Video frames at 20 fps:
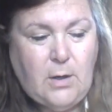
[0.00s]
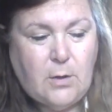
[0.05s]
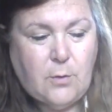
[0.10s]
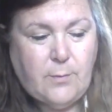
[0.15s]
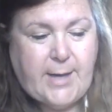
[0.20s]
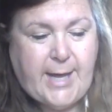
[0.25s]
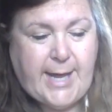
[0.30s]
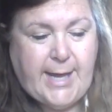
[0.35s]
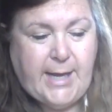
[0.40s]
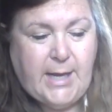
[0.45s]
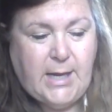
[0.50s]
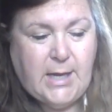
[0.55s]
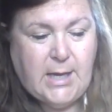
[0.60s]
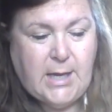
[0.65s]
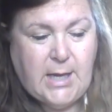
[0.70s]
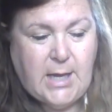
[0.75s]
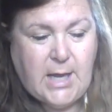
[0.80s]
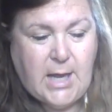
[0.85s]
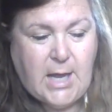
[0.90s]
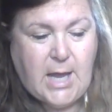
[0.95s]
Okay.
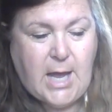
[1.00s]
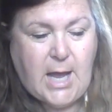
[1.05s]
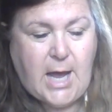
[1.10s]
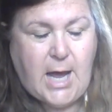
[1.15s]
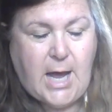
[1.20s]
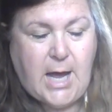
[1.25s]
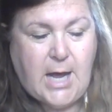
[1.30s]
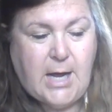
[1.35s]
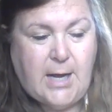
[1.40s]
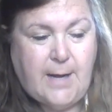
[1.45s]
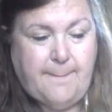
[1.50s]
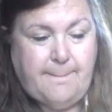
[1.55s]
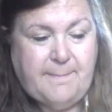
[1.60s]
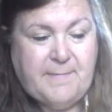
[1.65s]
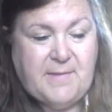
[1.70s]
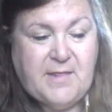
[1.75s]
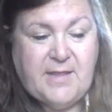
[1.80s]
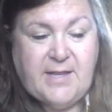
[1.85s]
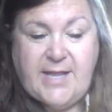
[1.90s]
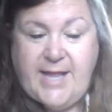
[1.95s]

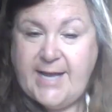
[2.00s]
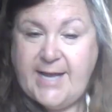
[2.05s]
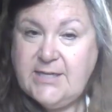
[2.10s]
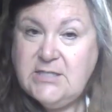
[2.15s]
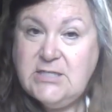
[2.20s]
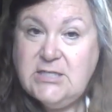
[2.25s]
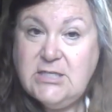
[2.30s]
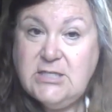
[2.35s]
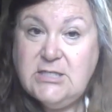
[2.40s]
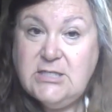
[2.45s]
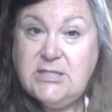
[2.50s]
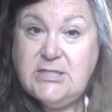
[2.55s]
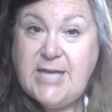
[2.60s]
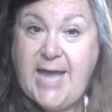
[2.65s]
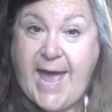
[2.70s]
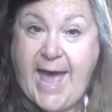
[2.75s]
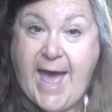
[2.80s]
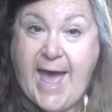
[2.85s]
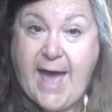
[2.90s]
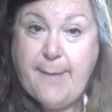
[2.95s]
The next
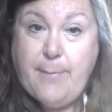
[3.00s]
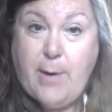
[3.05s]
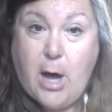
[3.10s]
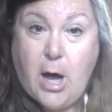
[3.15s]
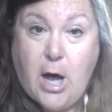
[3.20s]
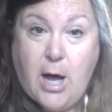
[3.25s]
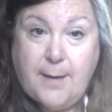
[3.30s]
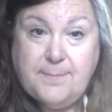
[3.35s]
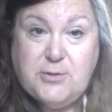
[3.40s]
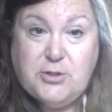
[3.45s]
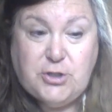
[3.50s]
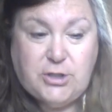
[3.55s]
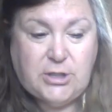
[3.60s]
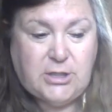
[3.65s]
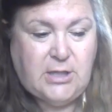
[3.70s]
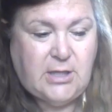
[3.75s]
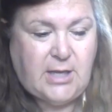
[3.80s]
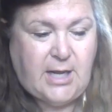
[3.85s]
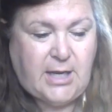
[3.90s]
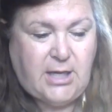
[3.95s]
tab
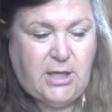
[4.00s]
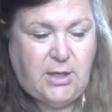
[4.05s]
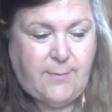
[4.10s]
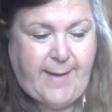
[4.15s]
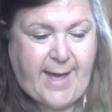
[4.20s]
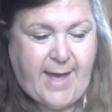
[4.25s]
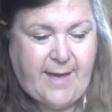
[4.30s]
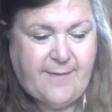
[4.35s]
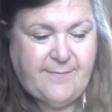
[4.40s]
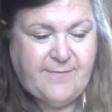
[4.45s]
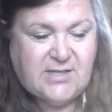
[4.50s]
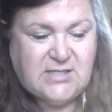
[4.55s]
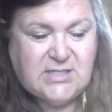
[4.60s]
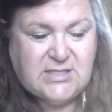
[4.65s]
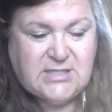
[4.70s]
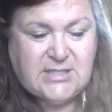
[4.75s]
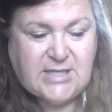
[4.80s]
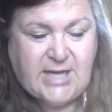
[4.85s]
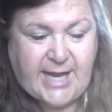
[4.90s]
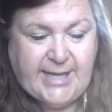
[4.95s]
option that you have is
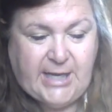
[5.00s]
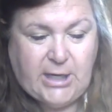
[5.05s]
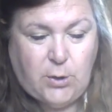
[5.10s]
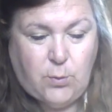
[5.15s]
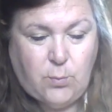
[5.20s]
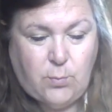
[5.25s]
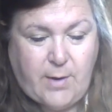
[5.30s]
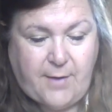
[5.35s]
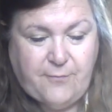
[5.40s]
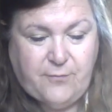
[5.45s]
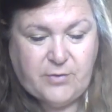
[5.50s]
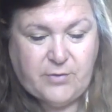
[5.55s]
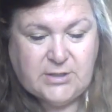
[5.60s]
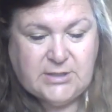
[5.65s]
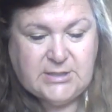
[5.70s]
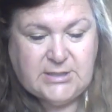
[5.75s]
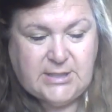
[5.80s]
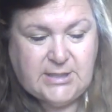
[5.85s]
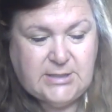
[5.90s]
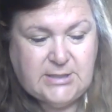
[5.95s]
Citing
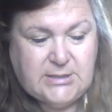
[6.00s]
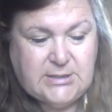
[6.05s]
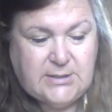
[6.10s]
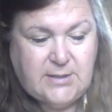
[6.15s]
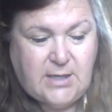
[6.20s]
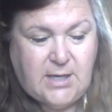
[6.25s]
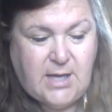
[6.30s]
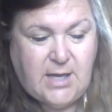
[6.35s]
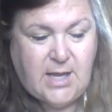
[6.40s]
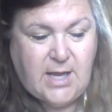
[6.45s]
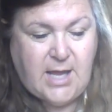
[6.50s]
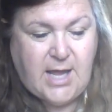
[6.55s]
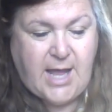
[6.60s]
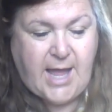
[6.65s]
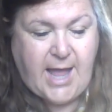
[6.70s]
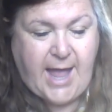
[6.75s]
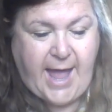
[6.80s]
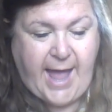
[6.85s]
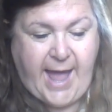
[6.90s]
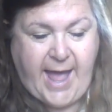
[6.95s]
References.
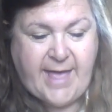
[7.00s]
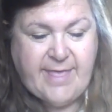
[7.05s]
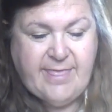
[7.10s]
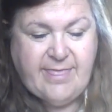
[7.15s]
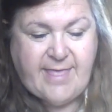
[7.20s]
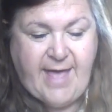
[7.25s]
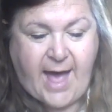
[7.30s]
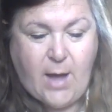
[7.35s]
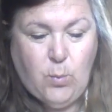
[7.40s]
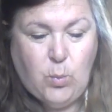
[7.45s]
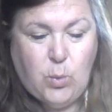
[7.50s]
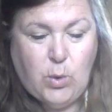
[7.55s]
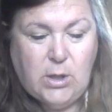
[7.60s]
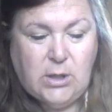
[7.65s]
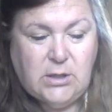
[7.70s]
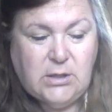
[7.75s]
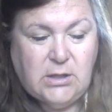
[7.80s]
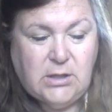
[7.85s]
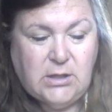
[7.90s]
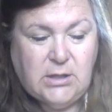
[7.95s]
And that
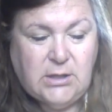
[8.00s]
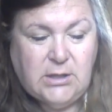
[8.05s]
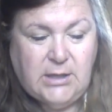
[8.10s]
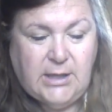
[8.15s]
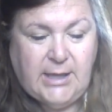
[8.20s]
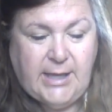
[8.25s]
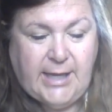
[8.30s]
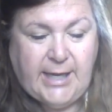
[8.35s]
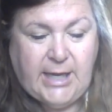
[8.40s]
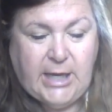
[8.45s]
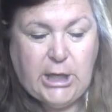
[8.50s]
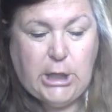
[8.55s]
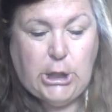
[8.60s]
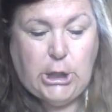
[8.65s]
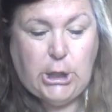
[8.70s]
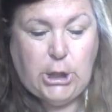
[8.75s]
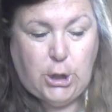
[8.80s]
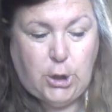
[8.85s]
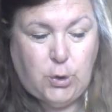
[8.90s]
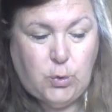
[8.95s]
will link
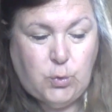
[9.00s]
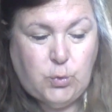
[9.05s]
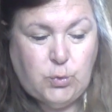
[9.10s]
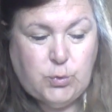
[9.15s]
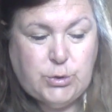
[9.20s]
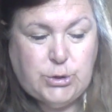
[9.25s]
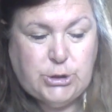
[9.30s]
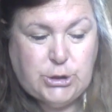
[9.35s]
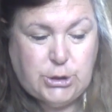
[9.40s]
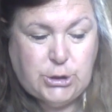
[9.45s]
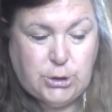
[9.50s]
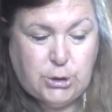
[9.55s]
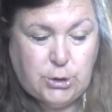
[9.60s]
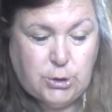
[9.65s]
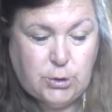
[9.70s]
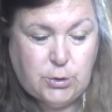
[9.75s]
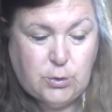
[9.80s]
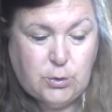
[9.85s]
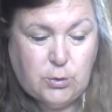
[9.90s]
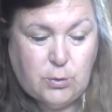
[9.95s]
you
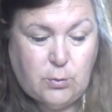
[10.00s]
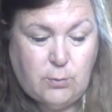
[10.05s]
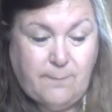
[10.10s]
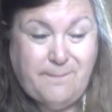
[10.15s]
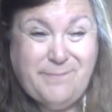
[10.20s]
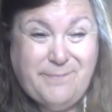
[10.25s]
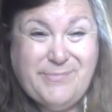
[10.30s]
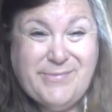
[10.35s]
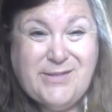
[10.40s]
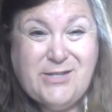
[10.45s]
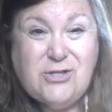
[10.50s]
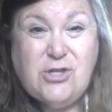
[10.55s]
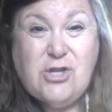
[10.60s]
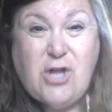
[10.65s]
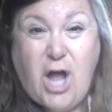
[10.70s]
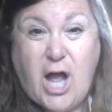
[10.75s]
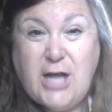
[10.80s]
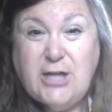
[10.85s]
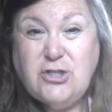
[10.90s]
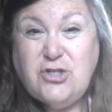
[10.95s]
to
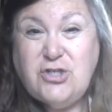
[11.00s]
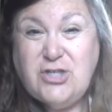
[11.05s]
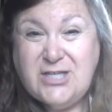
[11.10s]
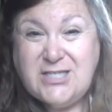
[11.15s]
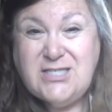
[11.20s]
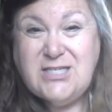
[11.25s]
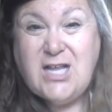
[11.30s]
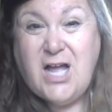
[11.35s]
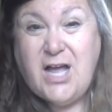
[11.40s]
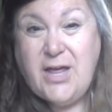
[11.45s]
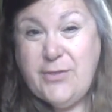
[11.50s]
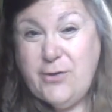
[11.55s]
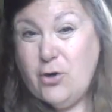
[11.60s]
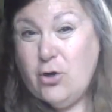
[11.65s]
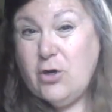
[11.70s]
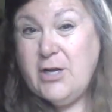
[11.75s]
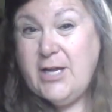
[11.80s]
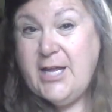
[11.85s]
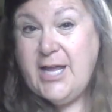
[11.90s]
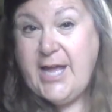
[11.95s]
not just other
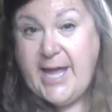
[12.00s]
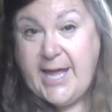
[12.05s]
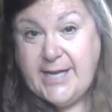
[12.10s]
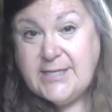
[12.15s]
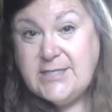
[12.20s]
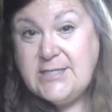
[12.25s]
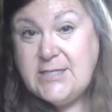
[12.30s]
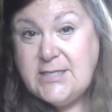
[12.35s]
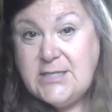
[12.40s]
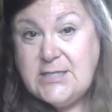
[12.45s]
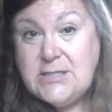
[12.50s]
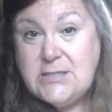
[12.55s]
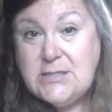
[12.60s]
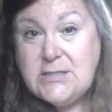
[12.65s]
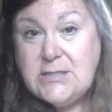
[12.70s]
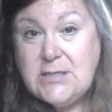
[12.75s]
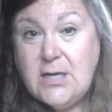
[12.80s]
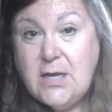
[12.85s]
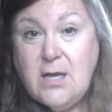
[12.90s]
cases,